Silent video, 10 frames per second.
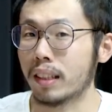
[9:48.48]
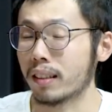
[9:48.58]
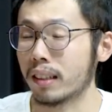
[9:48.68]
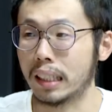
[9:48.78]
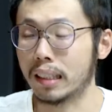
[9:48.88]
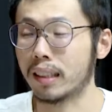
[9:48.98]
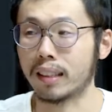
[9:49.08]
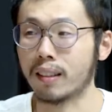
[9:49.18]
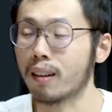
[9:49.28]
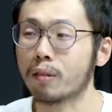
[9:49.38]
There's a little
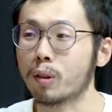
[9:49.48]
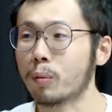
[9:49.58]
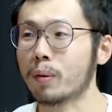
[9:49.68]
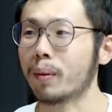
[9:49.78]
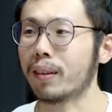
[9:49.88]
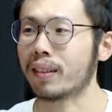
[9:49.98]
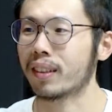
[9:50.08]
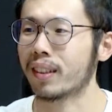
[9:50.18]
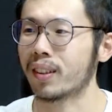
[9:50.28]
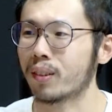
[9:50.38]
acknowledgement about,
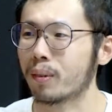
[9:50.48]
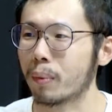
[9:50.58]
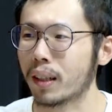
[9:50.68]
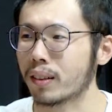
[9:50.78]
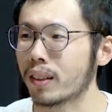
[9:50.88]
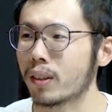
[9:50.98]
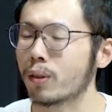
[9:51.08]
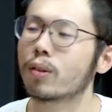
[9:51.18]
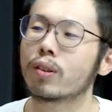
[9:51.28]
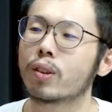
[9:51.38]
you know, plastic
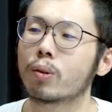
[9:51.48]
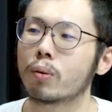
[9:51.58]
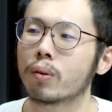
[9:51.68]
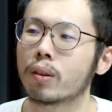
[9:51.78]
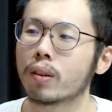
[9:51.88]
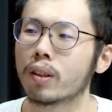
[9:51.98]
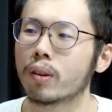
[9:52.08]
usage, well, you know.